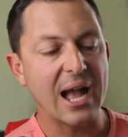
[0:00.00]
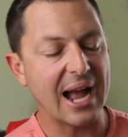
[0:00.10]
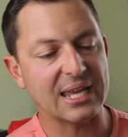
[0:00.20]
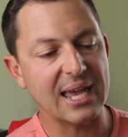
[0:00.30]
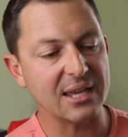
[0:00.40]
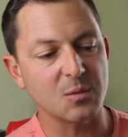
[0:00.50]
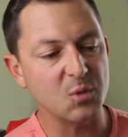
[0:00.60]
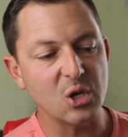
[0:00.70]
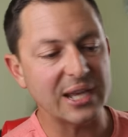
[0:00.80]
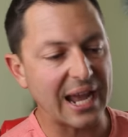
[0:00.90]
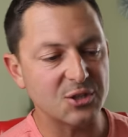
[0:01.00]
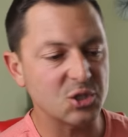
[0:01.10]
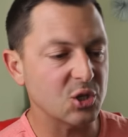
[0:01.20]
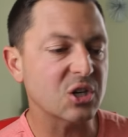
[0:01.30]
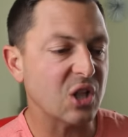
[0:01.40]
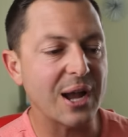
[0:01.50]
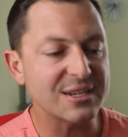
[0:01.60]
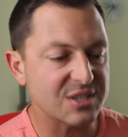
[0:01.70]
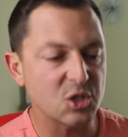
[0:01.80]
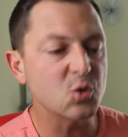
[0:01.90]
I can't communicate to your
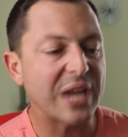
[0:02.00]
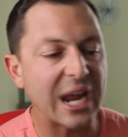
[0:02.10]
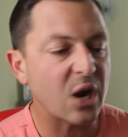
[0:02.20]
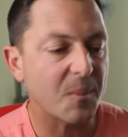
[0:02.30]
clients that you care